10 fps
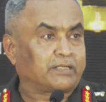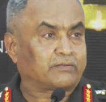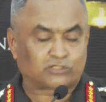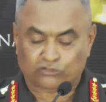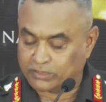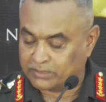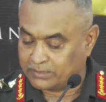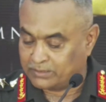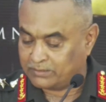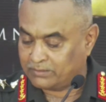restricted
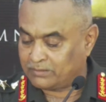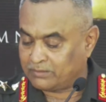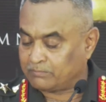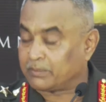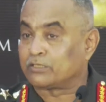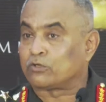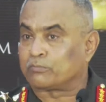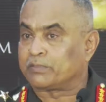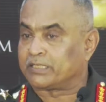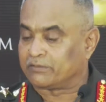by
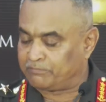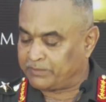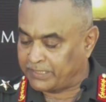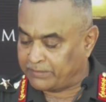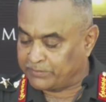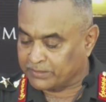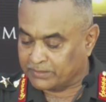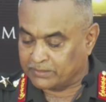normative behavior,